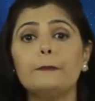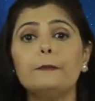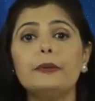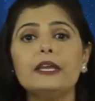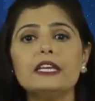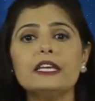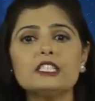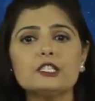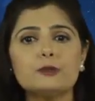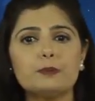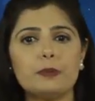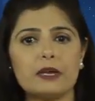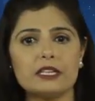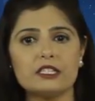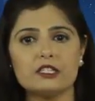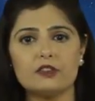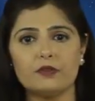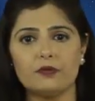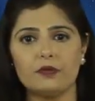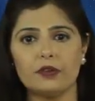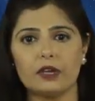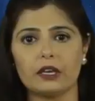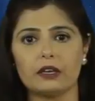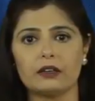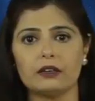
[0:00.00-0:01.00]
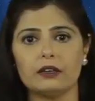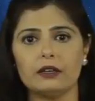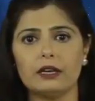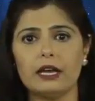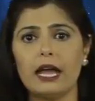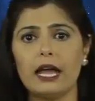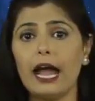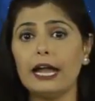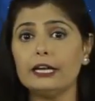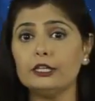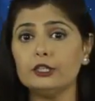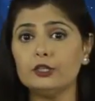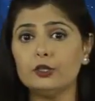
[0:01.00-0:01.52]
Be specific
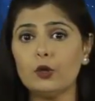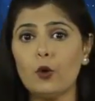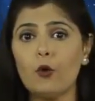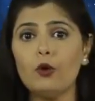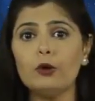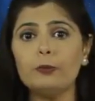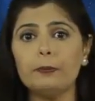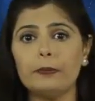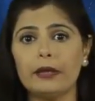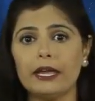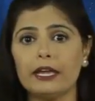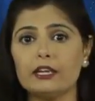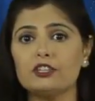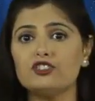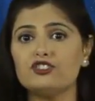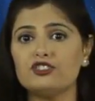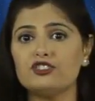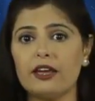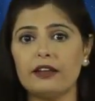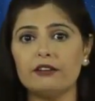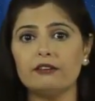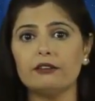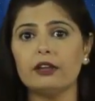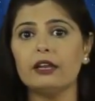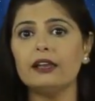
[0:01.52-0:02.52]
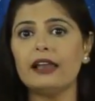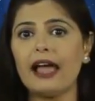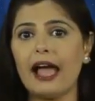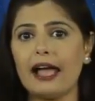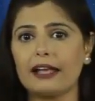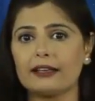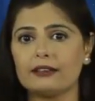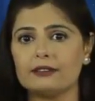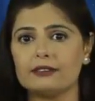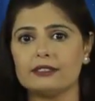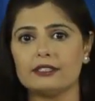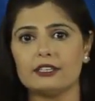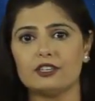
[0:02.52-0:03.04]
and don't make general
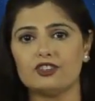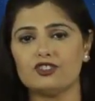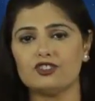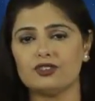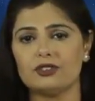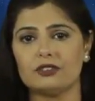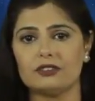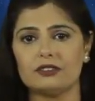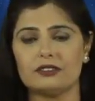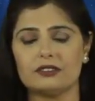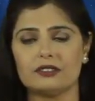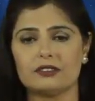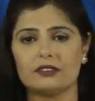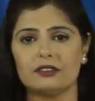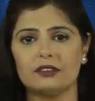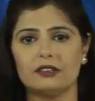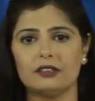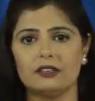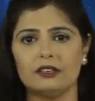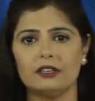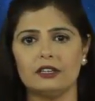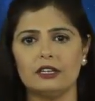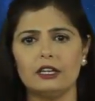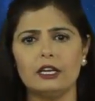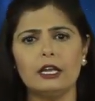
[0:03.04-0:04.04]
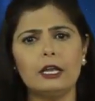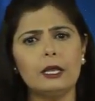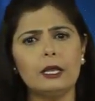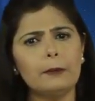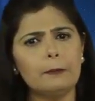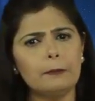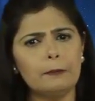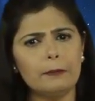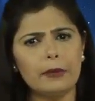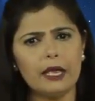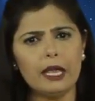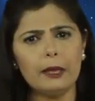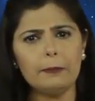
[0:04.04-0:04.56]
accusations.
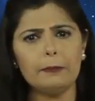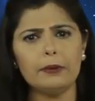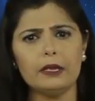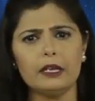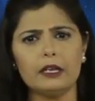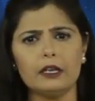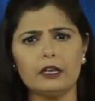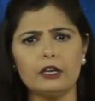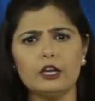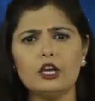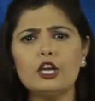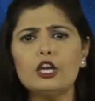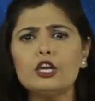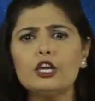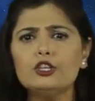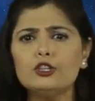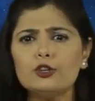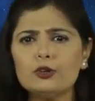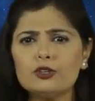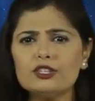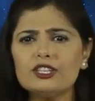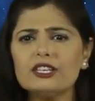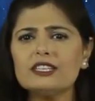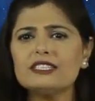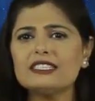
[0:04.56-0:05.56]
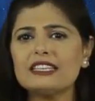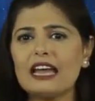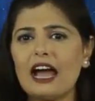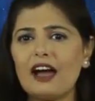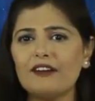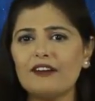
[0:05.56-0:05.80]
Maybe you just